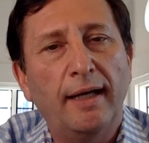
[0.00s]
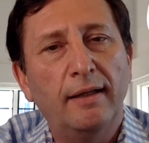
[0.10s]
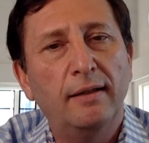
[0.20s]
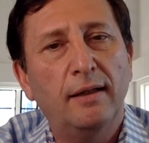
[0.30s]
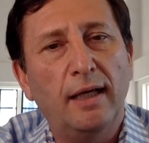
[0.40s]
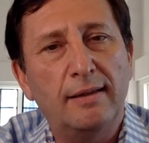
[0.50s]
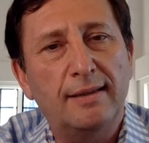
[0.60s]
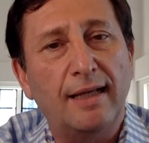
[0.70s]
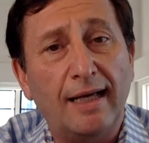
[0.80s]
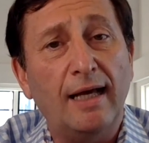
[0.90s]
and
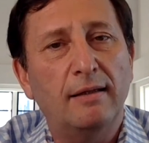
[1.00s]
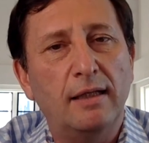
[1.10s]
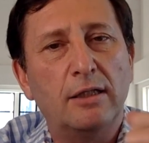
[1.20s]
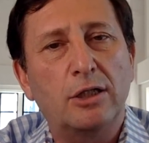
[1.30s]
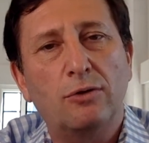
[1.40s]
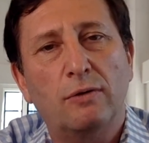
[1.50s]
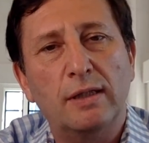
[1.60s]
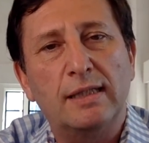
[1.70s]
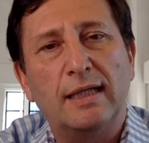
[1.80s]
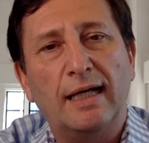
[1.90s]
it's again the
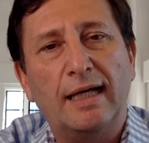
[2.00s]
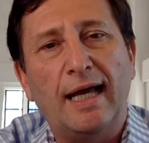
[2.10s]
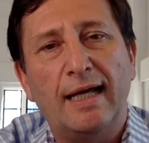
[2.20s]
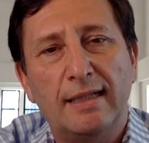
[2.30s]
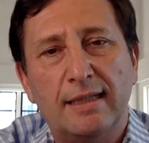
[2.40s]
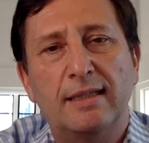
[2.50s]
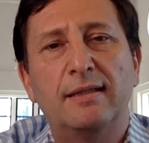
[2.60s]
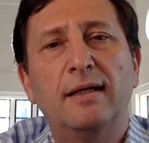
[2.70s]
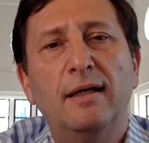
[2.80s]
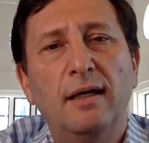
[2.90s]
insurance
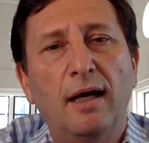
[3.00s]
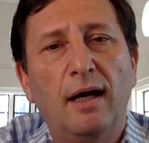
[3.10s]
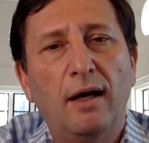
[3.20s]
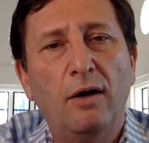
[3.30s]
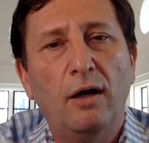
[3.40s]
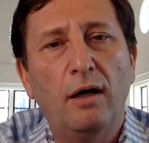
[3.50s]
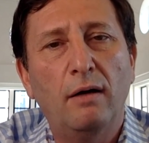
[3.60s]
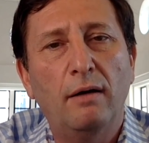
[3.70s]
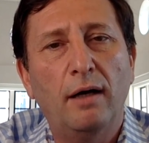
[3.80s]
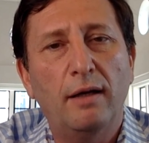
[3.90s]
against
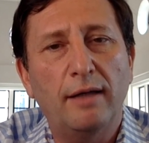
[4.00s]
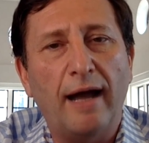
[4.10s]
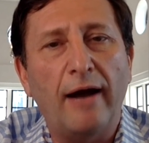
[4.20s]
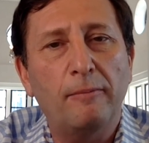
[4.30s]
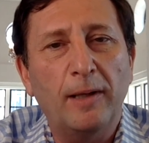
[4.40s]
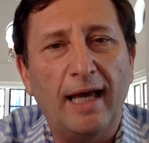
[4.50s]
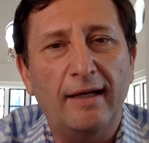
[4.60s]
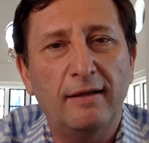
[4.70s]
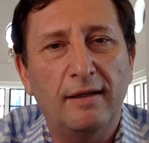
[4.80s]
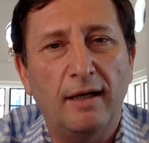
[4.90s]
uh, uh the
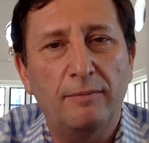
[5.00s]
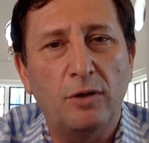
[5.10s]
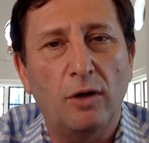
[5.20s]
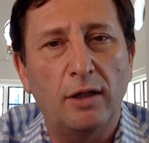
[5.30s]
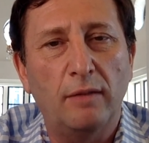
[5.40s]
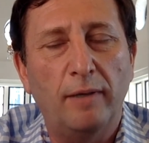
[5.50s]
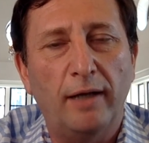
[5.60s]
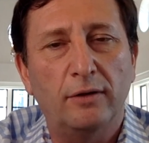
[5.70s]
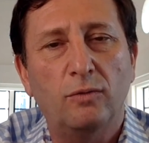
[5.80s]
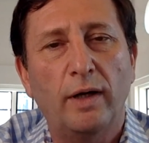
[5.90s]
Armageddon that I'm talking
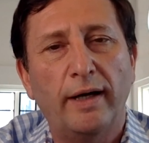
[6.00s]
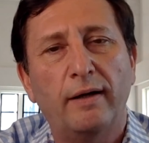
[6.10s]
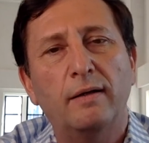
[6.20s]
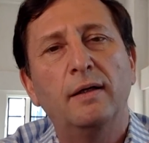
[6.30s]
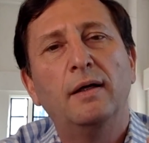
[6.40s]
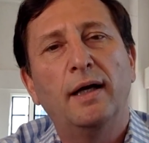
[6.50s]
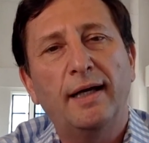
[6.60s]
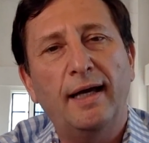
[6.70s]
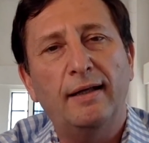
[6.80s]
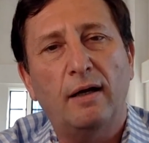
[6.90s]
about, where
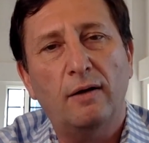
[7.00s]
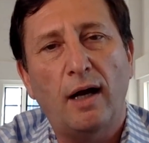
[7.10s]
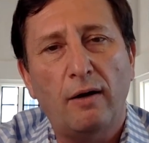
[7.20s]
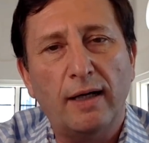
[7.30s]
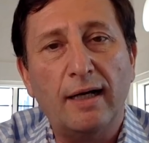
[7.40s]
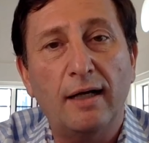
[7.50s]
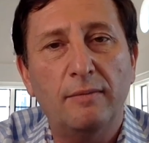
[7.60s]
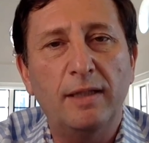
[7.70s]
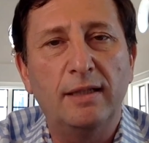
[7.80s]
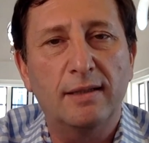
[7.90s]
again our, our
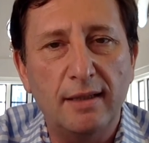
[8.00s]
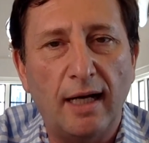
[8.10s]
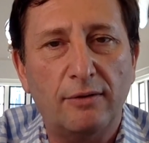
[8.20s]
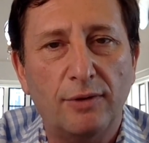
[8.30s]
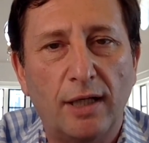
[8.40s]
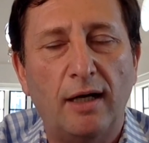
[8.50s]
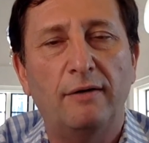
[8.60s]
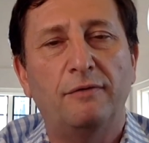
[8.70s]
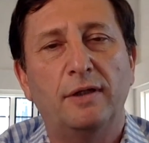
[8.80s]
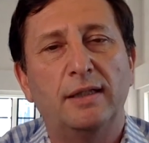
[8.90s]
economy does not
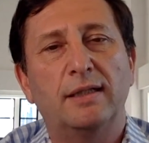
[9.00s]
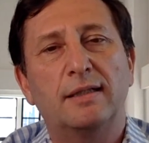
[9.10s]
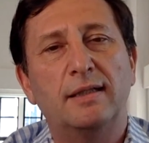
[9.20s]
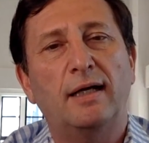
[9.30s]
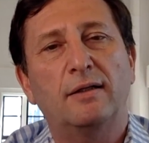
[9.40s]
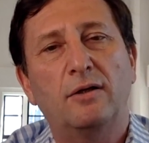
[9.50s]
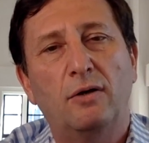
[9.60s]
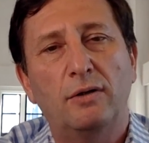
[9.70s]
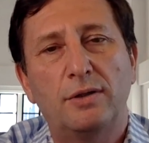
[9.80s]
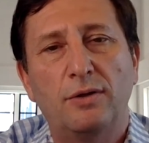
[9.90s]
recover, it does not
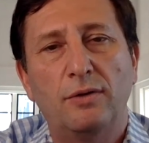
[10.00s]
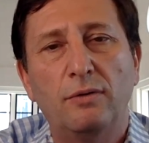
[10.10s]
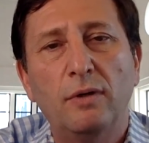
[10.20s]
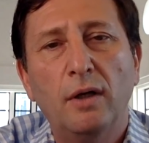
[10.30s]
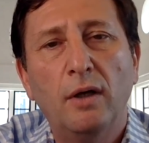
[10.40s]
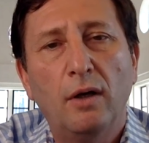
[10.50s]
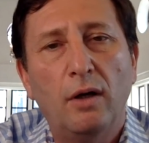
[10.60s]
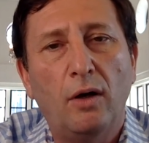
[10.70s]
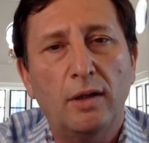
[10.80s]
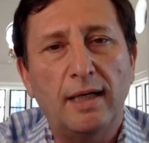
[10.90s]
go to
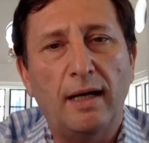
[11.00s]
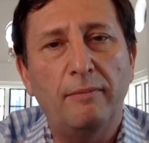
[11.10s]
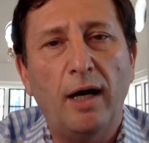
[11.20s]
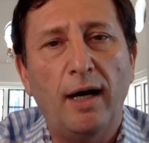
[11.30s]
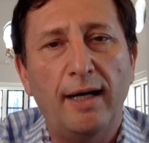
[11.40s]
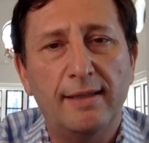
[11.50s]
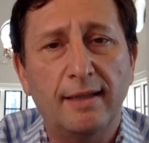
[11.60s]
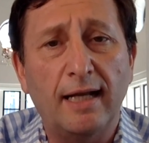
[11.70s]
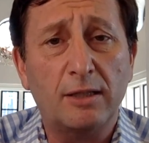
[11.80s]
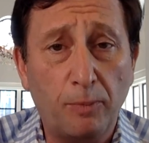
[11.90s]
all-time highs
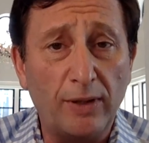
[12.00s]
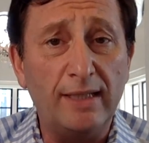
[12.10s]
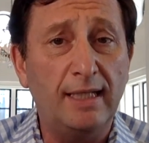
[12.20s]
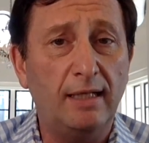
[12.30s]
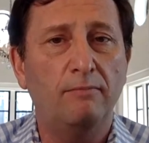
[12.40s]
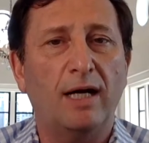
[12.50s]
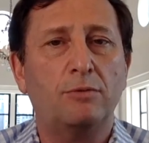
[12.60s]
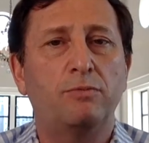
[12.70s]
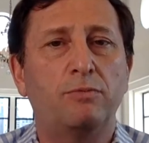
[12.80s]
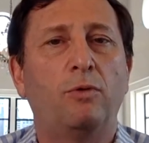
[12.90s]
and us printing
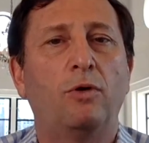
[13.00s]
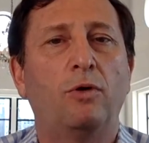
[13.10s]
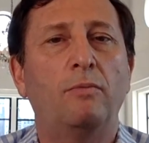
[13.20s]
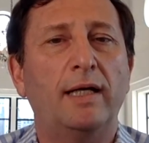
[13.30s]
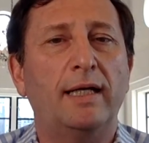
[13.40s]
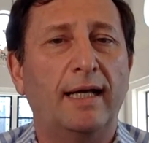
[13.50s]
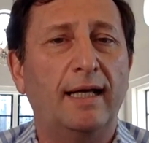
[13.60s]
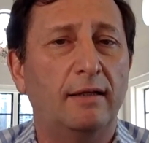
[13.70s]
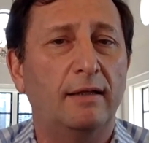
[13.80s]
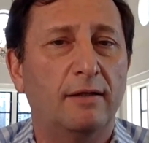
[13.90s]
much more money.
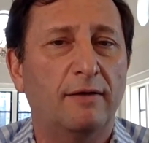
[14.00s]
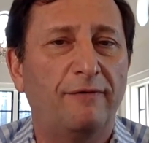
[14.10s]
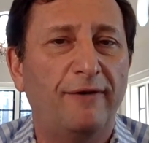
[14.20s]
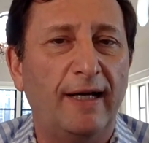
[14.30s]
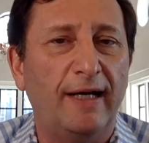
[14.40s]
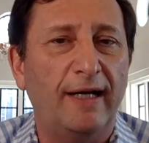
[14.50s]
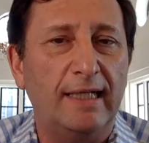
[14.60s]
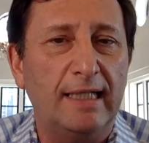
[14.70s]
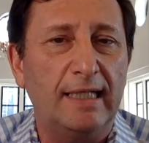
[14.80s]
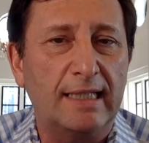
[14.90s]
Again, the Fed
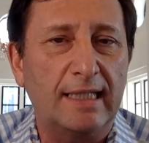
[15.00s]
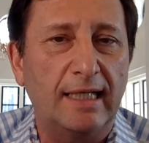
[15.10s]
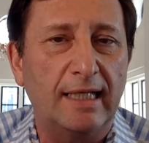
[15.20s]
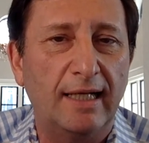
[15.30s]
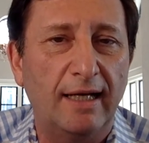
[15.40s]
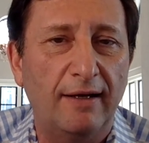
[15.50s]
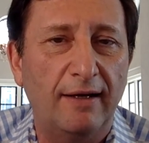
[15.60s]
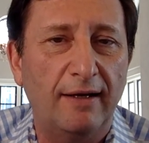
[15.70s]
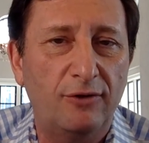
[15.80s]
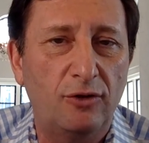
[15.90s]
is going to have
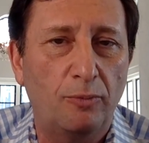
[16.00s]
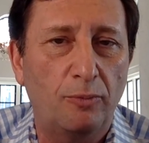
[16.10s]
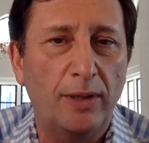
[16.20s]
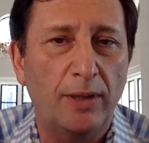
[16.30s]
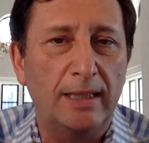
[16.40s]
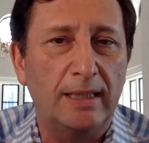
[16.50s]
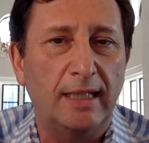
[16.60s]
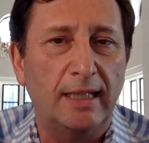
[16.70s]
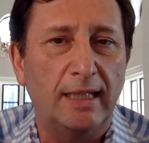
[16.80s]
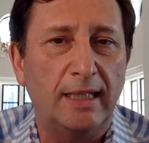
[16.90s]
to print
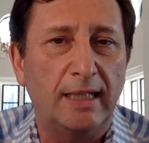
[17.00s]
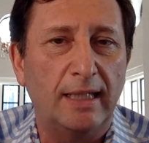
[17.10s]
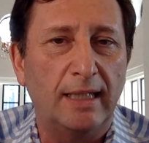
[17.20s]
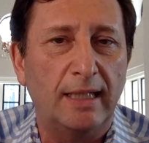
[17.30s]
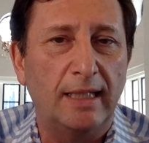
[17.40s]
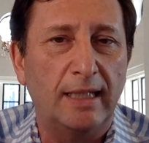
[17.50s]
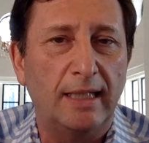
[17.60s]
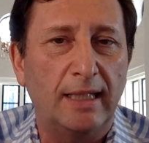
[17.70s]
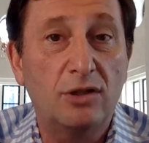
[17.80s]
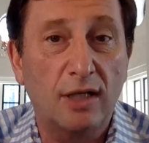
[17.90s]
another three
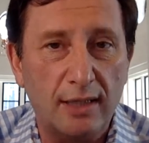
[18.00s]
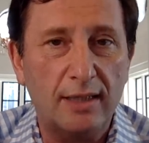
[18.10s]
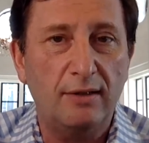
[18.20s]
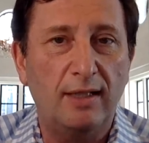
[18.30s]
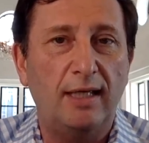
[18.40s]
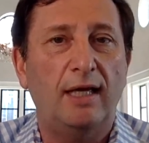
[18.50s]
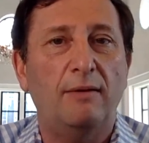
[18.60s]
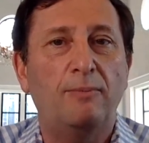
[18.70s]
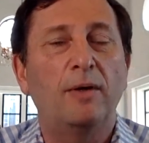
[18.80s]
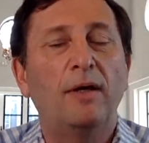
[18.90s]
to four trillion
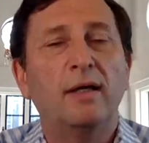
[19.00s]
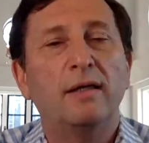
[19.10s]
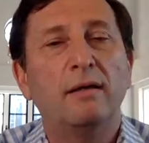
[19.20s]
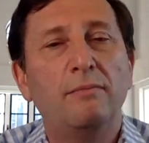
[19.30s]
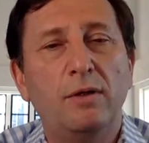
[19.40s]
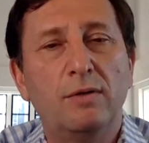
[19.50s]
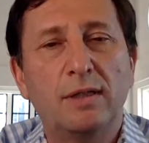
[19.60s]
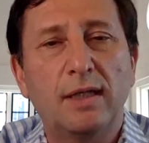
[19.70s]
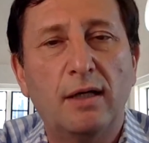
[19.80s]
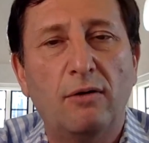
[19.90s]
dollars just to keep
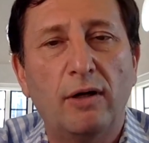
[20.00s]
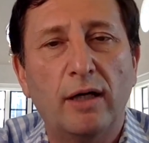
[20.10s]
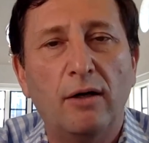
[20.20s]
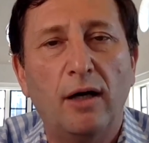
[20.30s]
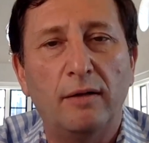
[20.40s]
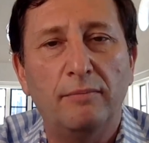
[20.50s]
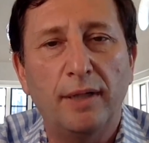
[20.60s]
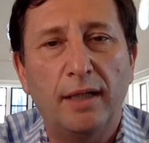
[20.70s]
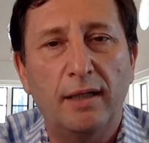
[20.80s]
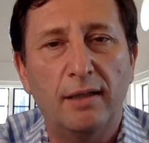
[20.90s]
the music going
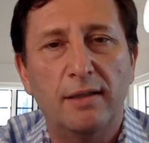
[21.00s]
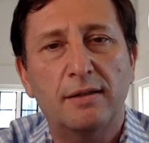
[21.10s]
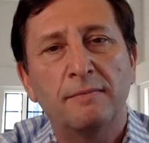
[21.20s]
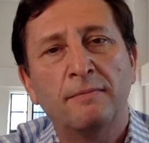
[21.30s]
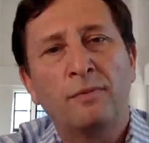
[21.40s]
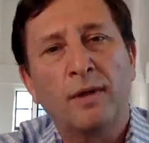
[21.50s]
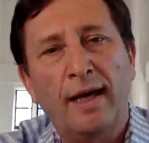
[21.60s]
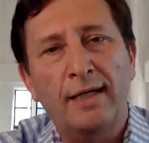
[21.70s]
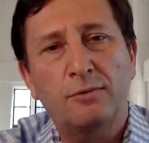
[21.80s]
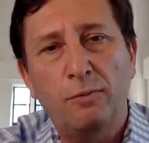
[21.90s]
on. Because
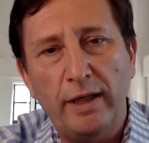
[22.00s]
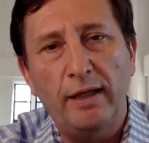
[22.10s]
as